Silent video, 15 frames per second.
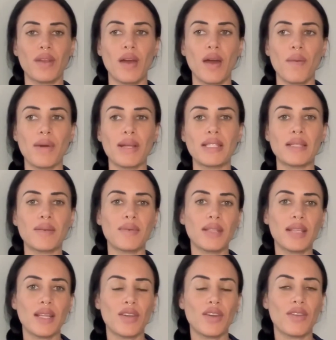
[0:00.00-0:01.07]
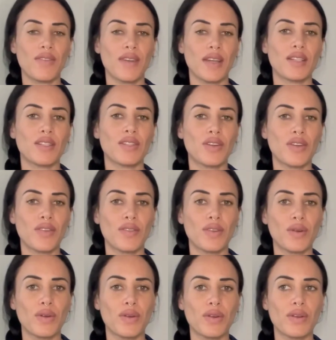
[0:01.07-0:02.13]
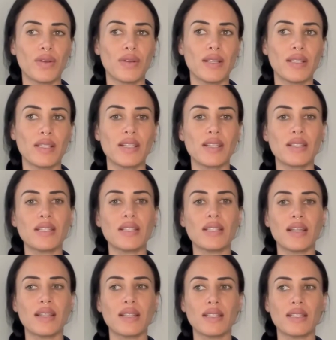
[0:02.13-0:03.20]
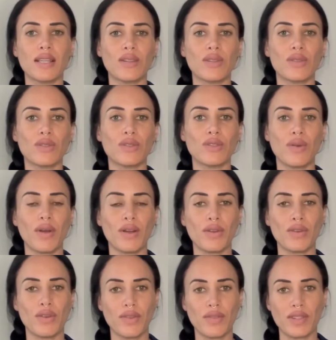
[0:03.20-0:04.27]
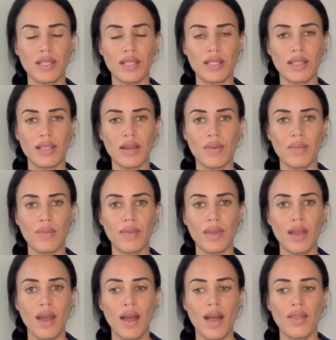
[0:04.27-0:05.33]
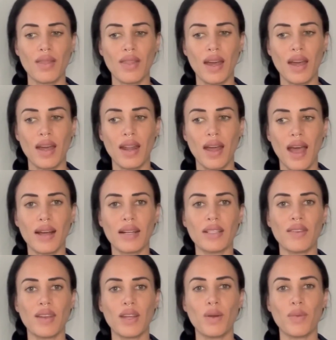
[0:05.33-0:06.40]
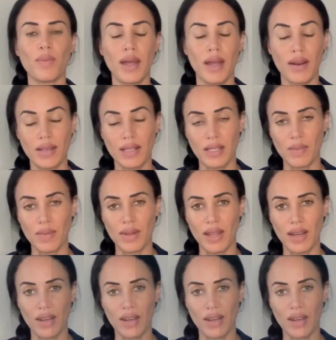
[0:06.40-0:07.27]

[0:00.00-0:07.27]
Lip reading: By stimulating your vagus nerve, you're essentially sending signals throughout your nervous system that activate your parasympathetic